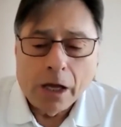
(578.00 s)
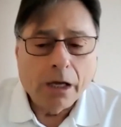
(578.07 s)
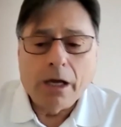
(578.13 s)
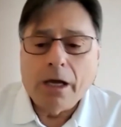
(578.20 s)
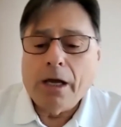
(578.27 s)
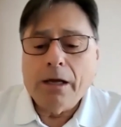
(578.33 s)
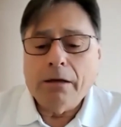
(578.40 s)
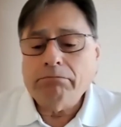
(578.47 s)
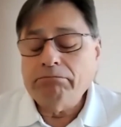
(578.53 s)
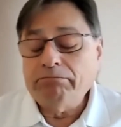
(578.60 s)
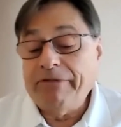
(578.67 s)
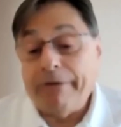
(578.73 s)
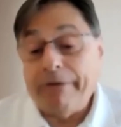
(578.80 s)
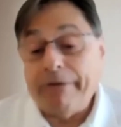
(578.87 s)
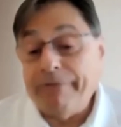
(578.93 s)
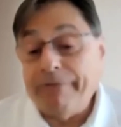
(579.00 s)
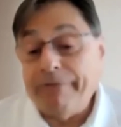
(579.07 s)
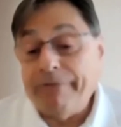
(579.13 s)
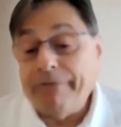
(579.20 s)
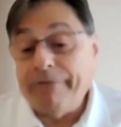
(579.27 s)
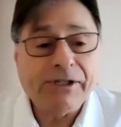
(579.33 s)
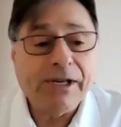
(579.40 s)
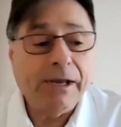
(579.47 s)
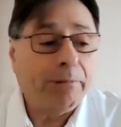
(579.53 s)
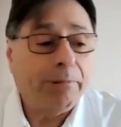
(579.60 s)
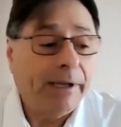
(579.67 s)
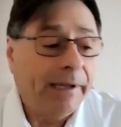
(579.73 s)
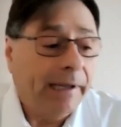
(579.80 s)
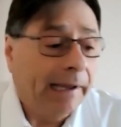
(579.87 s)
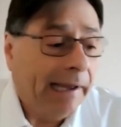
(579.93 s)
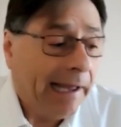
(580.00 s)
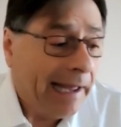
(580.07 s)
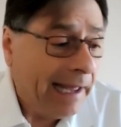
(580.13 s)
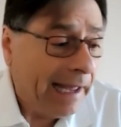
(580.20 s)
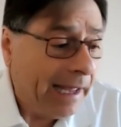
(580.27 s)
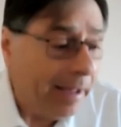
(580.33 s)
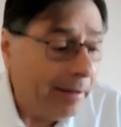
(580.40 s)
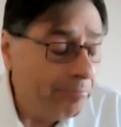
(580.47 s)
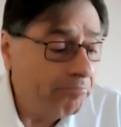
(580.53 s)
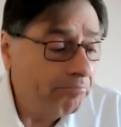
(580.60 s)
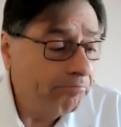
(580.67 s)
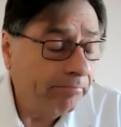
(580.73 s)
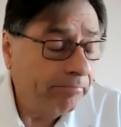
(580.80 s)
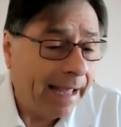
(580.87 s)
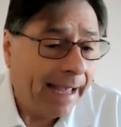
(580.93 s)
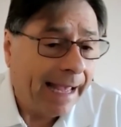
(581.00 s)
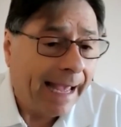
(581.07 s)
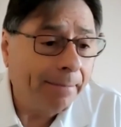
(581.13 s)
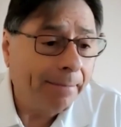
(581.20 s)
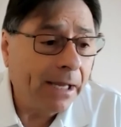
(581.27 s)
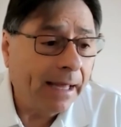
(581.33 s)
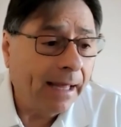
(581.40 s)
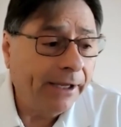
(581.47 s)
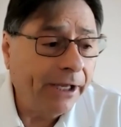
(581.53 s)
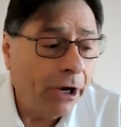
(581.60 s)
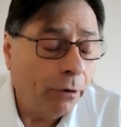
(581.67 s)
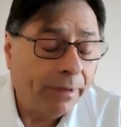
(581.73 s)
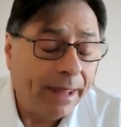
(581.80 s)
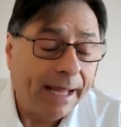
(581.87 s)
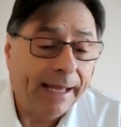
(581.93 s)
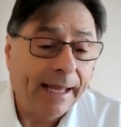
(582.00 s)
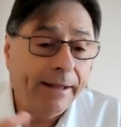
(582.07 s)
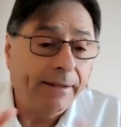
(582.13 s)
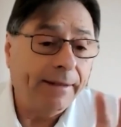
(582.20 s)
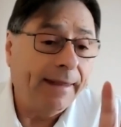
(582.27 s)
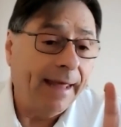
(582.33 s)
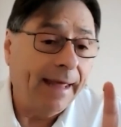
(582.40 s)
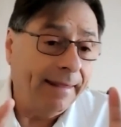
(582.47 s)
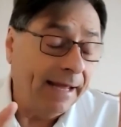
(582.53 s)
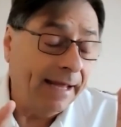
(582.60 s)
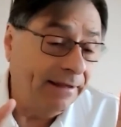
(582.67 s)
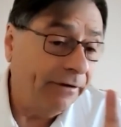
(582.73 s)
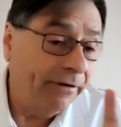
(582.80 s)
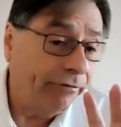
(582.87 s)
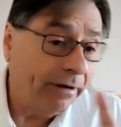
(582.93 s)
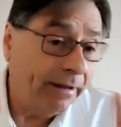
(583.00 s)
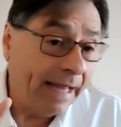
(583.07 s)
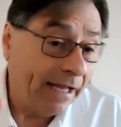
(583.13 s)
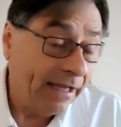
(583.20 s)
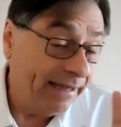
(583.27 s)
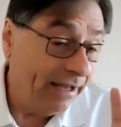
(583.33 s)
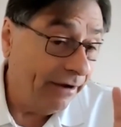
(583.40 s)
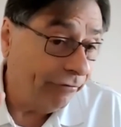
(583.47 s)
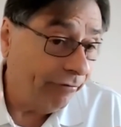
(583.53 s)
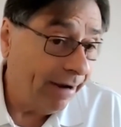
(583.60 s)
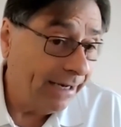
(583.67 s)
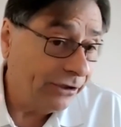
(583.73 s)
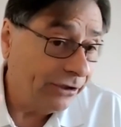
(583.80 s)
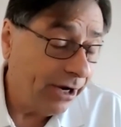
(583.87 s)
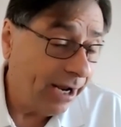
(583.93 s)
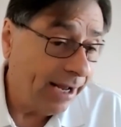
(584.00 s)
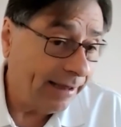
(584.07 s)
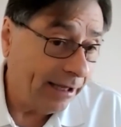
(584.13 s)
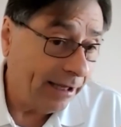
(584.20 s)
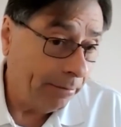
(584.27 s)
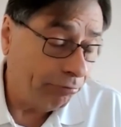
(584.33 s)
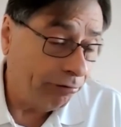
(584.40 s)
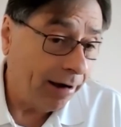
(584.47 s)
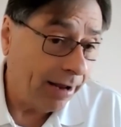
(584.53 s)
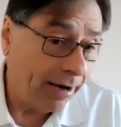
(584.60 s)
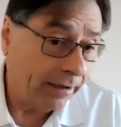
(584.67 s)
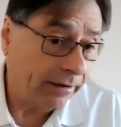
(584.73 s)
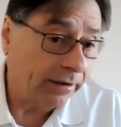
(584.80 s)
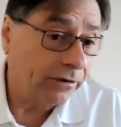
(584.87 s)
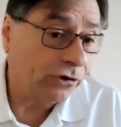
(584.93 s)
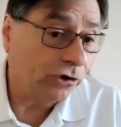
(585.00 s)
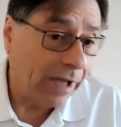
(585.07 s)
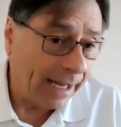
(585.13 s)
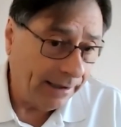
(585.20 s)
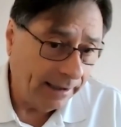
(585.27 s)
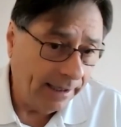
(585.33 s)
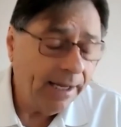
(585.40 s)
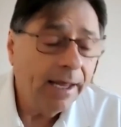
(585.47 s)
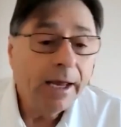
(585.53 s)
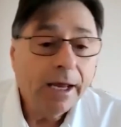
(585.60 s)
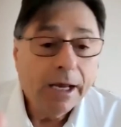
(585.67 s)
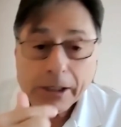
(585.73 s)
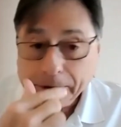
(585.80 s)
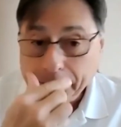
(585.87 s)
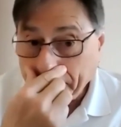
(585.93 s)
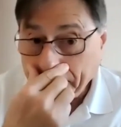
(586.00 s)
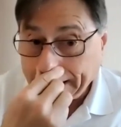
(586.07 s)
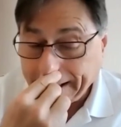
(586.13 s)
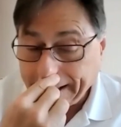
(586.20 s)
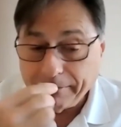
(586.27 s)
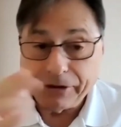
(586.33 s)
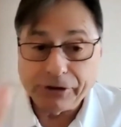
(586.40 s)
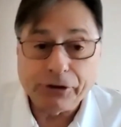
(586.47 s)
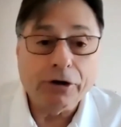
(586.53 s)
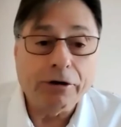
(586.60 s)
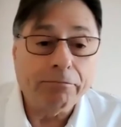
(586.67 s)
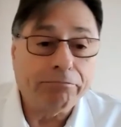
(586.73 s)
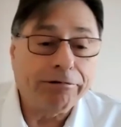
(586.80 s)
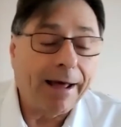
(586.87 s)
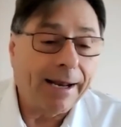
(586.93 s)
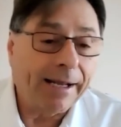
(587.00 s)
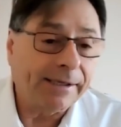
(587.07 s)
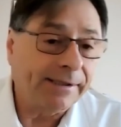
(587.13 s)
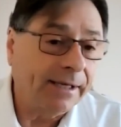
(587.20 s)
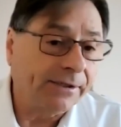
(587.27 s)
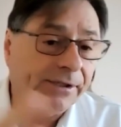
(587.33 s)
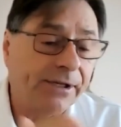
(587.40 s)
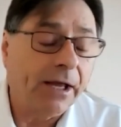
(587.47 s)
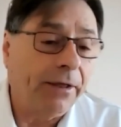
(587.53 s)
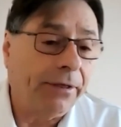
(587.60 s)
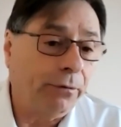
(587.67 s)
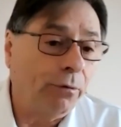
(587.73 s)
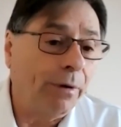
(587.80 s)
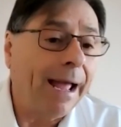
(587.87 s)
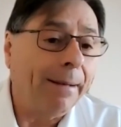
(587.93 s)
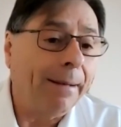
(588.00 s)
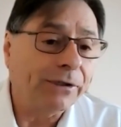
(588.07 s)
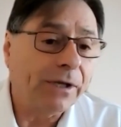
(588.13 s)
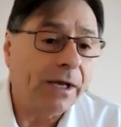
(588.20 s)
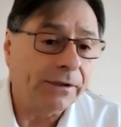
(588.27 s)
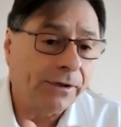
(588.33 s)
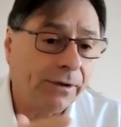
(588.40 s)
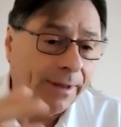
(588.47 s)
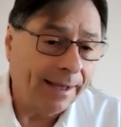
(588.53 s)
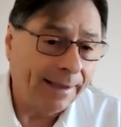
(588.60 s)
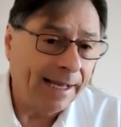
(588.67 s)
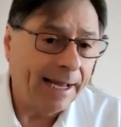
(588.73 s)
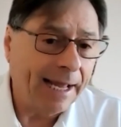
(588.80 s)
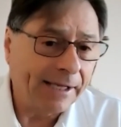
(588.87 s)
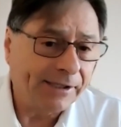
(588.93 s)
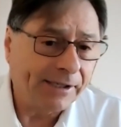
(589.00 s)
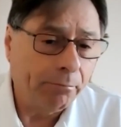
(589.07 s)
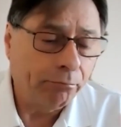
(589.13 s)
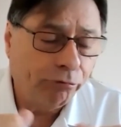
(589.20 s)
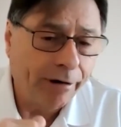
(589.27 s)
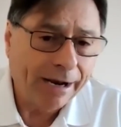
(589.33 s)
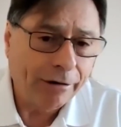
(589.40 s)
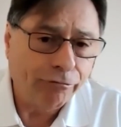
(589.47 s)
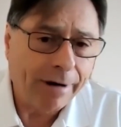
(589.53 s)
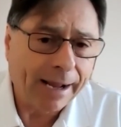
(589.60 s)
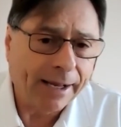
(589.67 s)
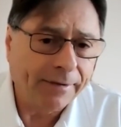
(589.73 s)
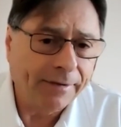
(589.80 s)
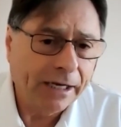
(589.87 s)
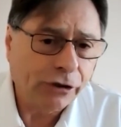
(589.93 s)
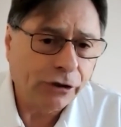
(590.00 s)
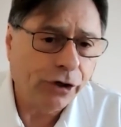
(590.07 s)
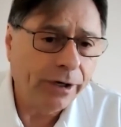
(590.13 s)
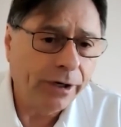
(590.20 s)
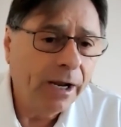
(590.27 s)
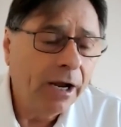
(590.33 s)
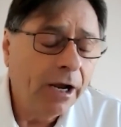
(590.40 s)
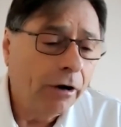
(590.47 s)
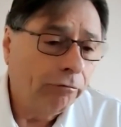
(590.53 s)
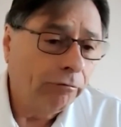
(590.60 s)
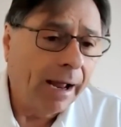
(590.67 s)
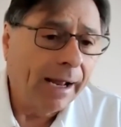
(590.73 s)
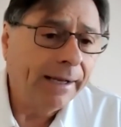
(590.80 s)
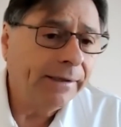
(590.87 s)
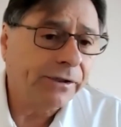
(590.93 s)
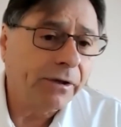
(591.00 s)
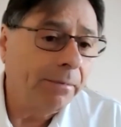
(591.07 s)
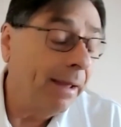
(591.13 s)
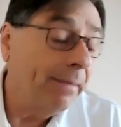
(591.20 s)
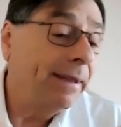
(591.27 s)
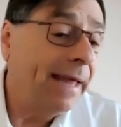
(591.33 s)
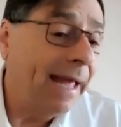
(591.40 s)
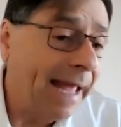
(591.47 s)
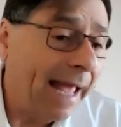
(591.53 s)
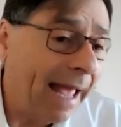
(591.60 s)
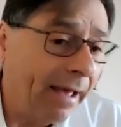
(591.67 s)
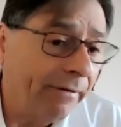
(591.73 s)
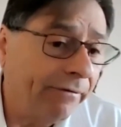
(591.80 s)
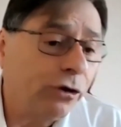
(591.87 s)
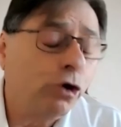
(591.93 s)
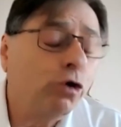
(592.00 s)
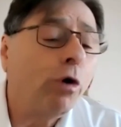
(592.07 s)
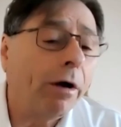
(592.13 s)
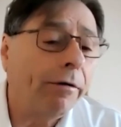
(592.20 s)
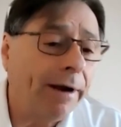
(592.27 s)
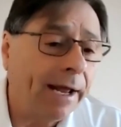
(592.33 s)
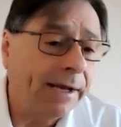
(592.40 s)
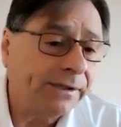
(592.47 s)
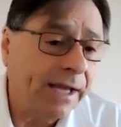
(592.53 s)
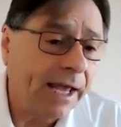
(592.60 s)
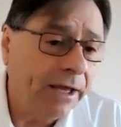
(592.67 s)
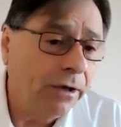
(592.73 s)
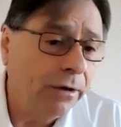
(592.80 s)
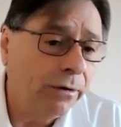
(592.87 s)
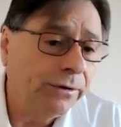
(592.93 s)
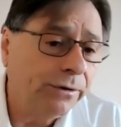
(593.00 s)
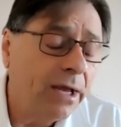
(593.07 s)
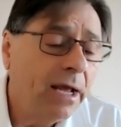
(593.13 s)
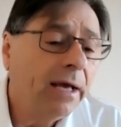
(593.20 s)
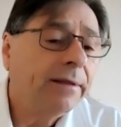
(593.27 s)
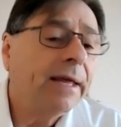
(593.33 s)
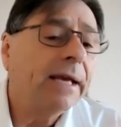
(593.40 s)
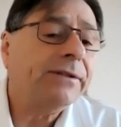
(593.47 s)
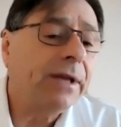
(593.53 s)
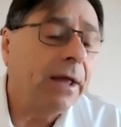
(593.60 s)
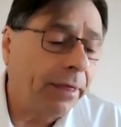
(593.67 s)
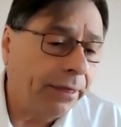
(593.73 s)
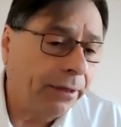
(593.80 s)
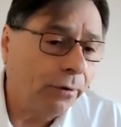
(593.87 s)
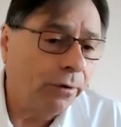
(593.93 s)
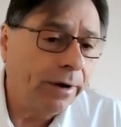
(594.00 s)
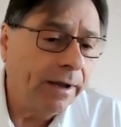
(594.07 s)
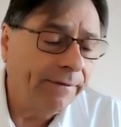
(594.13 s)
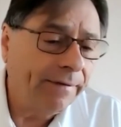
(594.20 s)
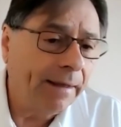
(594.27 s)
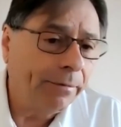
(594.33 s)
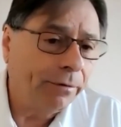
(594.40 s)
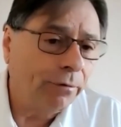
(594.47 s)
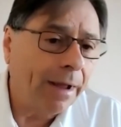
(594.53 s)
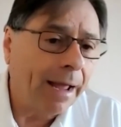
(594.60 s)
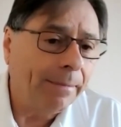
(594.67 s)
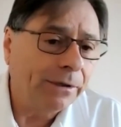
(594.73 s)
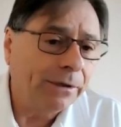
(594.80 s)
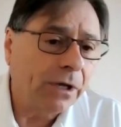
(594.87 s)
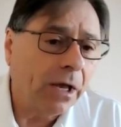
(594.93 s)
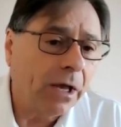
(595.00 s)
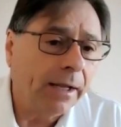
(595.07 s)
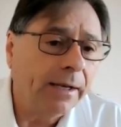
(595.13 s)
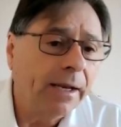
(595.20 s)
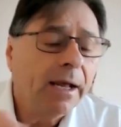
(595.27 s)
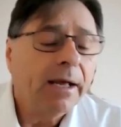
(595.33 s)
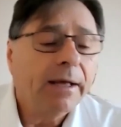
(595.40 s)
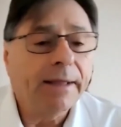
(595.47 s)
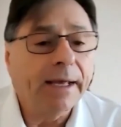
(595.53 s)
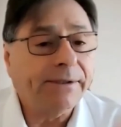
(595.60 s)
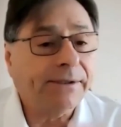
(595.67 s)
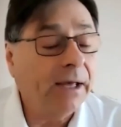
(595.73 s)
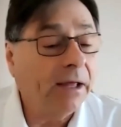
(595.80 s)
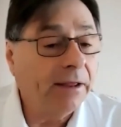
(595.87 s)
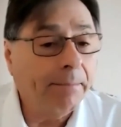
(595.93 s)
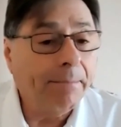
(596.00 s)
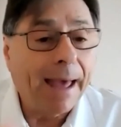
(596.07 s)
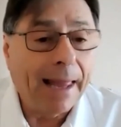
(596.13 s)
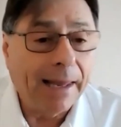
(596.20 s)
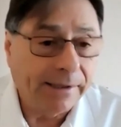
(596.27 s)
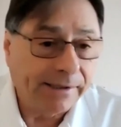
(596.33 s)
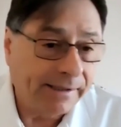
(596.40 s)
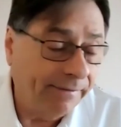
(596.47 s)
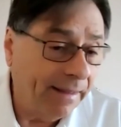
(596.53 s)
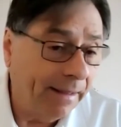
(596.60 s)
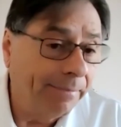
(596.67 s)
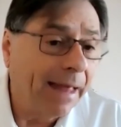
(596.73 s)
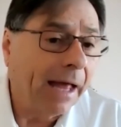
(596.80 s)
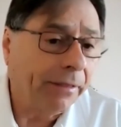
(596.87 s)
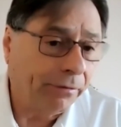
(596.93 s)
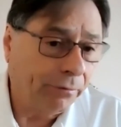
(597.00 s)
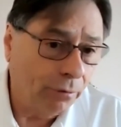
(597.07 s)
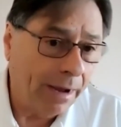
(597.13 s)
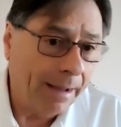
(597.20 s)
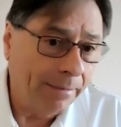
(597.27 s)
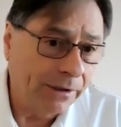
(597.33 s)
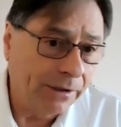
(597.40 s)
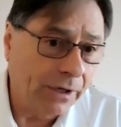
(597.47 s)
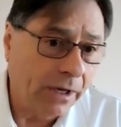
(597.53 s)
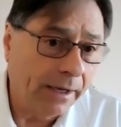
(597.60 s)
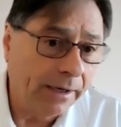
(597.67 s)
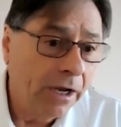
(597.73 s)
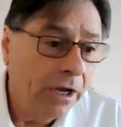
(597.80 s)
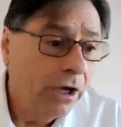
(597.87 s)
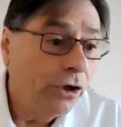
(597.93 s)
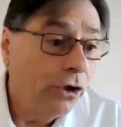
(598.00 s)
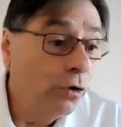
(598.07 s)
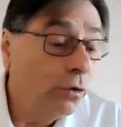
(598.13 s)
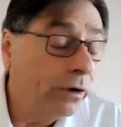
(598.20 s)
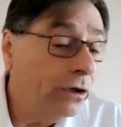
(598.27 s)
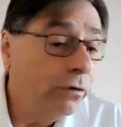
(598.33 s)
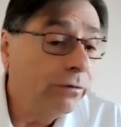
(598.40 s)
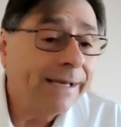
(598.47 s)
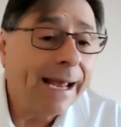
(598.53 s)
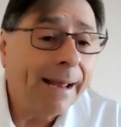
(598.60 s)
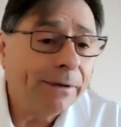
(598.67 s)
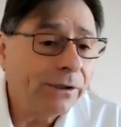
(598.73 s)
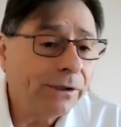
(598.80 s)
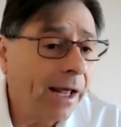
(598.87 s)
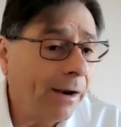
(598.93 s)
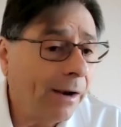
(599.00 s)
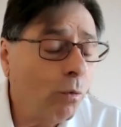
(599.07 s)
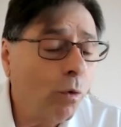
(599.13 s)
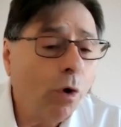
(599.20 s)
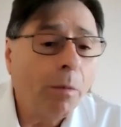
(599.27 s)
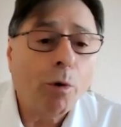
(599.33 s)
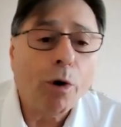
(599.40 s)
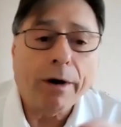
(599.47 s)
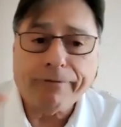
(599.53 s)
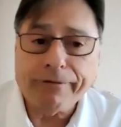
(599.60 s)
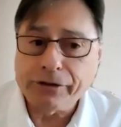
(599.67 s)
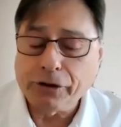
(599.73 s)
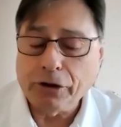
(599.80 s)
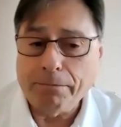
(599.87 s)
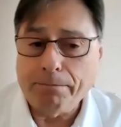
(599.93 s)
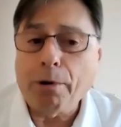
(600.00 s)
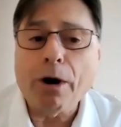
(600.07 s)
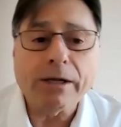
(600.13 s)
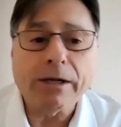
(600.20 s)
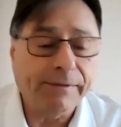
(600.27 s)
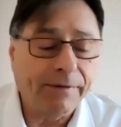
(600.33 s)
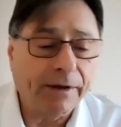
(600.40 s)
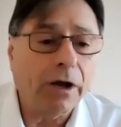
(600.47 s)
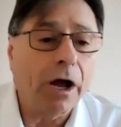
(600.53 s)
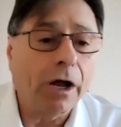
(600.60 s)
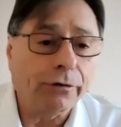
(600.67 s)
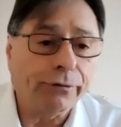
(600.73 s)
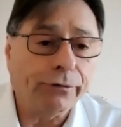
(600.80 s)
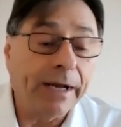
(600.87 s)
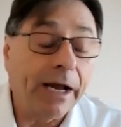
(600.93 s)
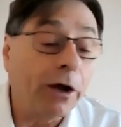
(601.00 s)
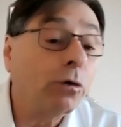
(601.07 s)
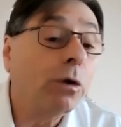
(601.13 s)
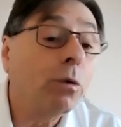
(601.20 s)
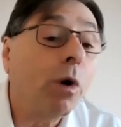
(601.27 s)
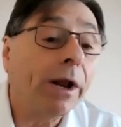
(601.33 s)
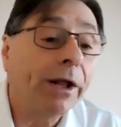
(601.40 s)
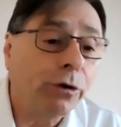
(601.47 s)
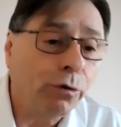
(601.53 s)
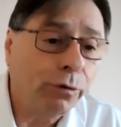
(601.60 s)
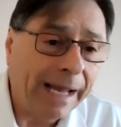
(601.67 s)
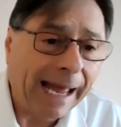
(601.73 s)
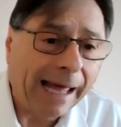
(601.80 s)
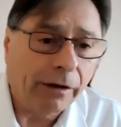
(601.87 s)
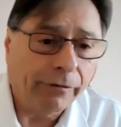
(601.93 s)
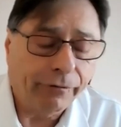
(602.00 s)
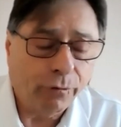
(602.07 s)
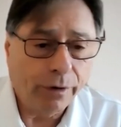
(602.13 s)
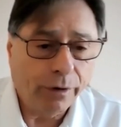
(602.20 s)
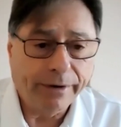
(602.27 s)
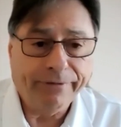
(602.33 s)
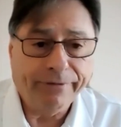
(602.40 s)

Very, very simply. they can differentiate their product slightly, so that there are certain products they'll sell through Amazon so that they get some brand recognition, right? So maybe they have 200 SKUs, they sell 30 of them through Amazon, they sell the balance of them not through Amazon. You can use Amazon and Walmart for certain parts of the country. I only want to do California